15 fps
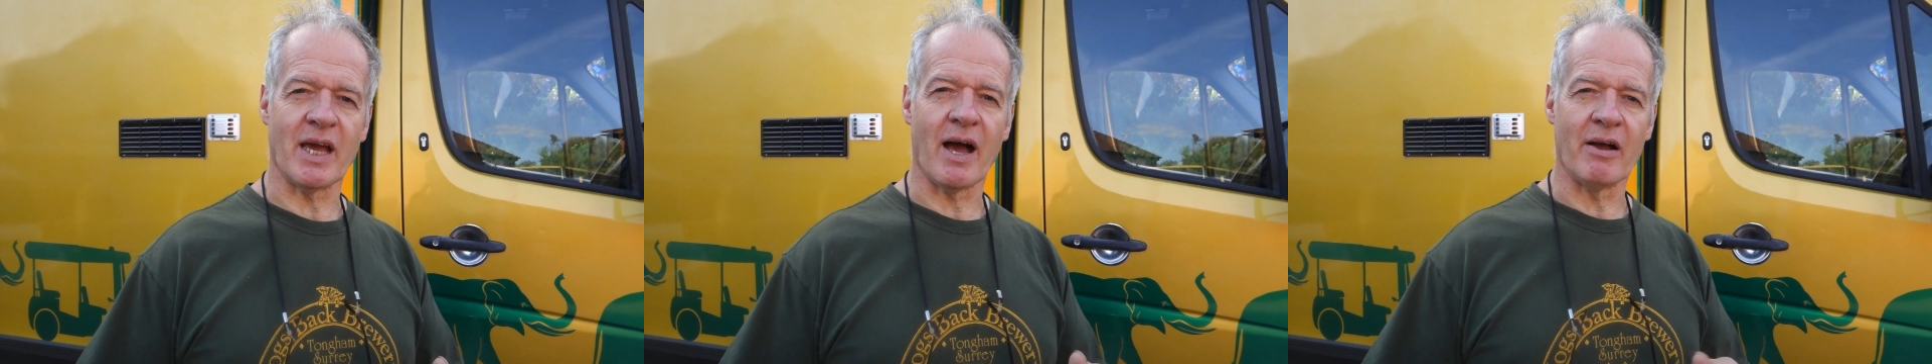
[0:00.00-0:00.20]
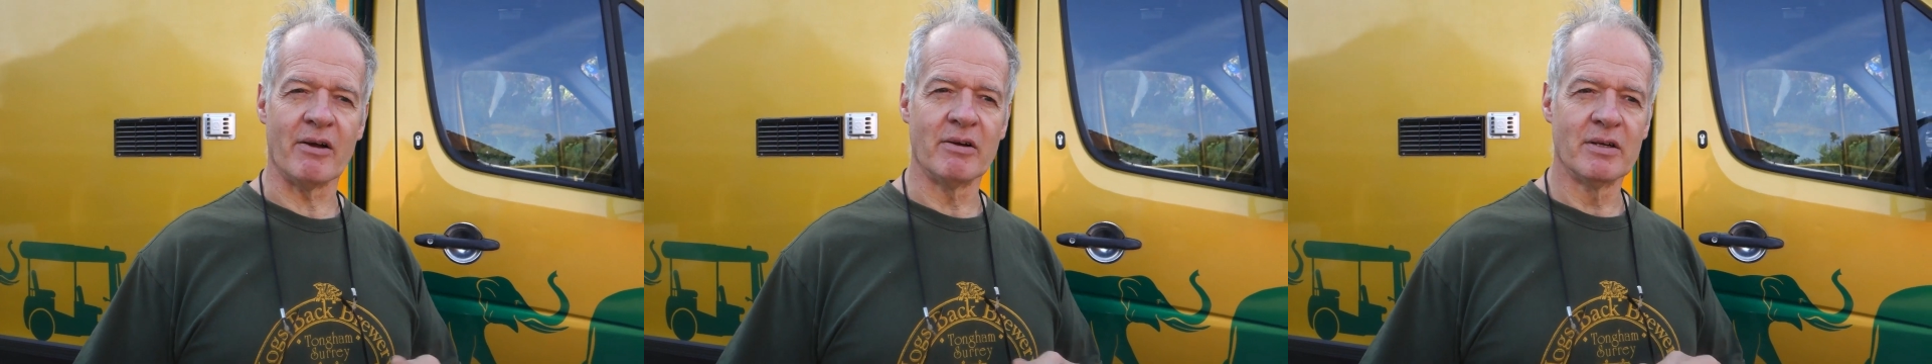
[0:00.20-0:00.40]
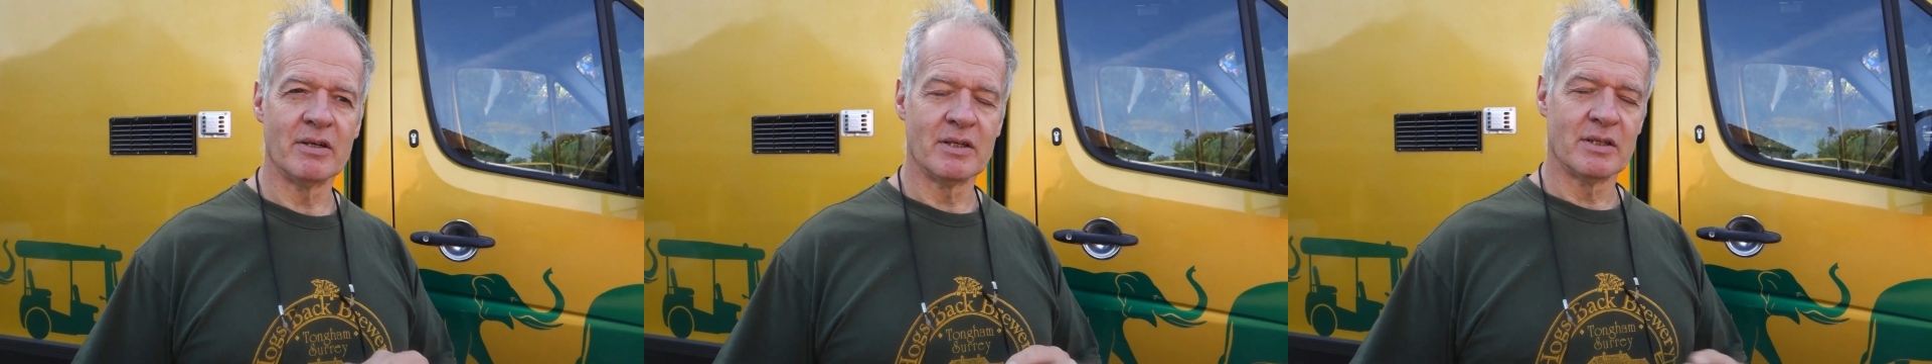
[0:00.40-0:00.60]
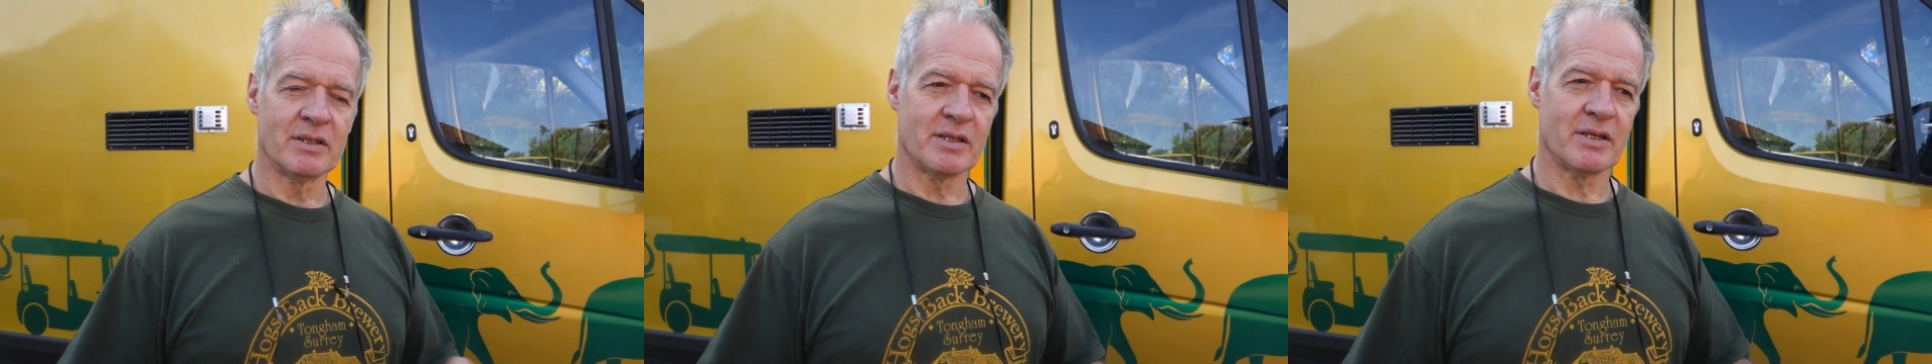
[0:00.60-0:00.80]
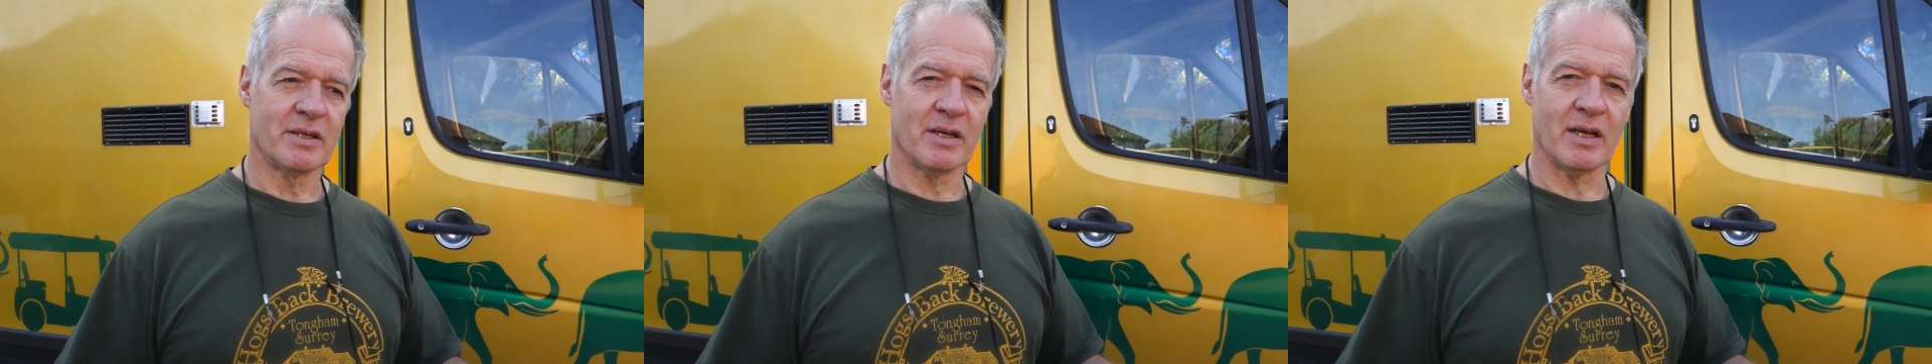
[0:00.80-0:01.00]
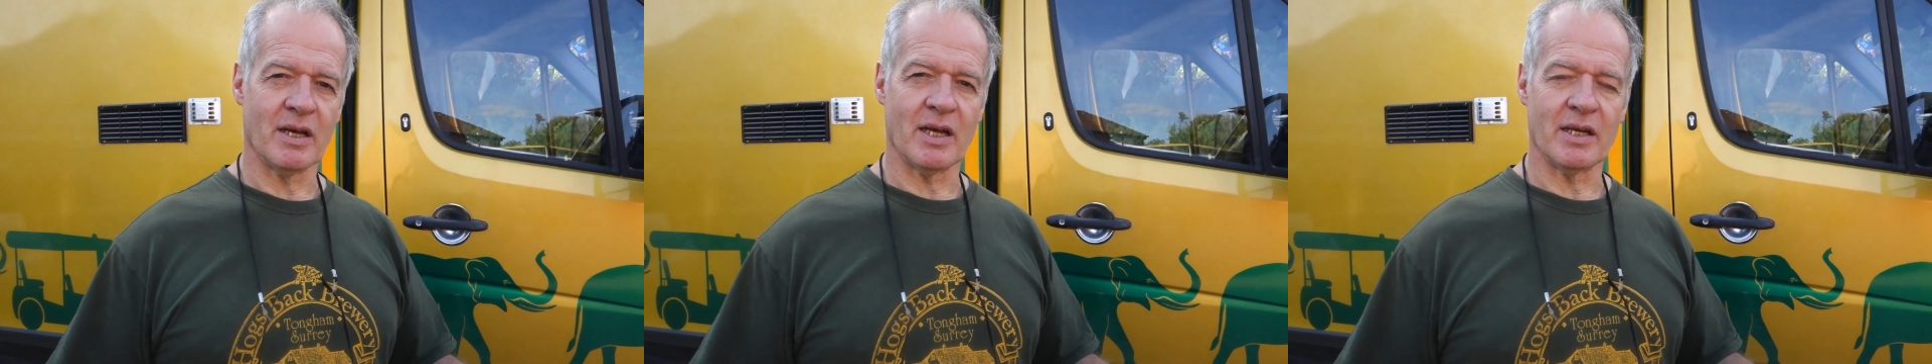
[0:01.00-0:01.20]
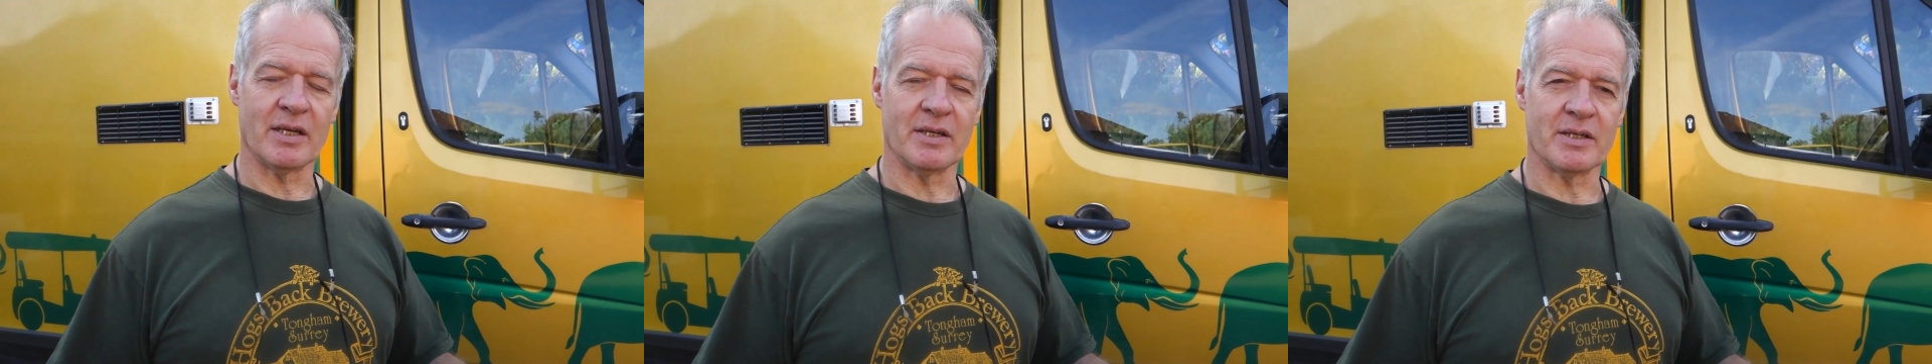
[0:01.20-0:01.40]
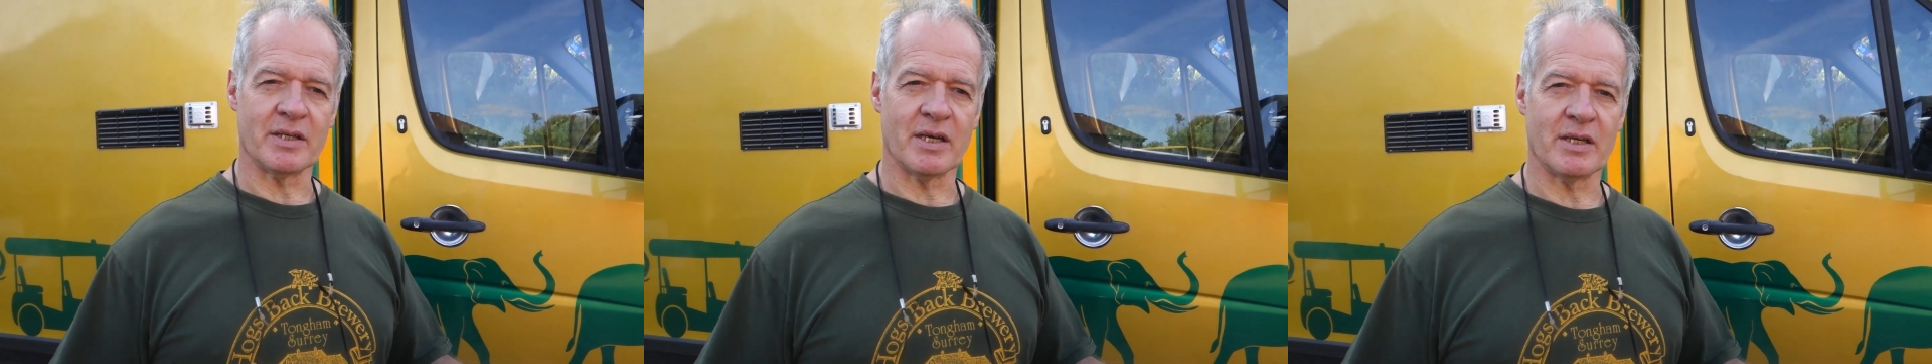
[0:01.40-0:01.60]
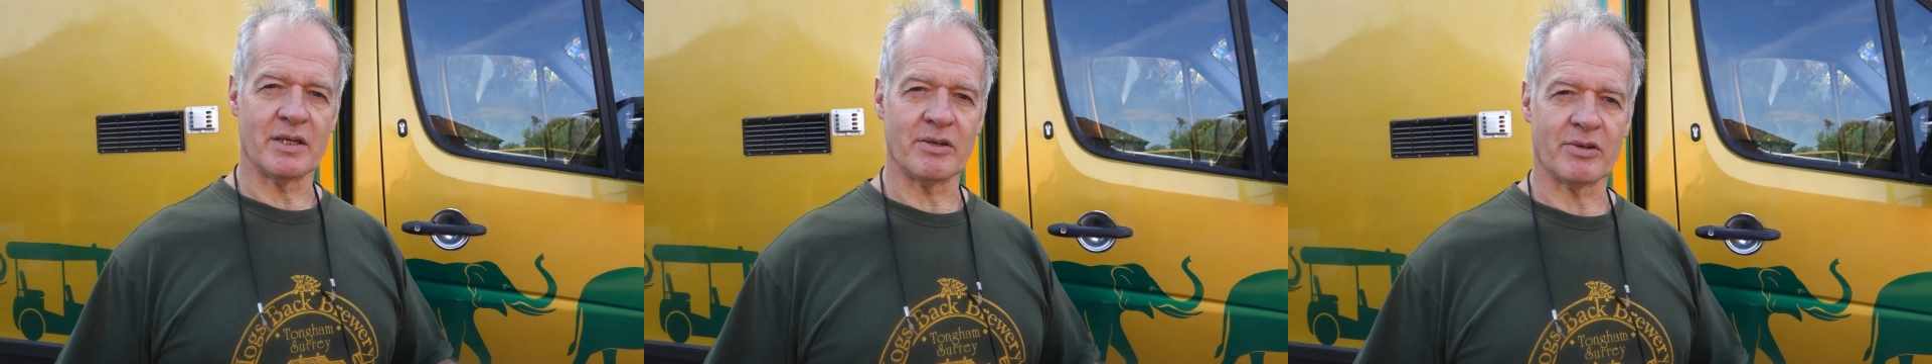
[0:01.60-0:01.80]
and you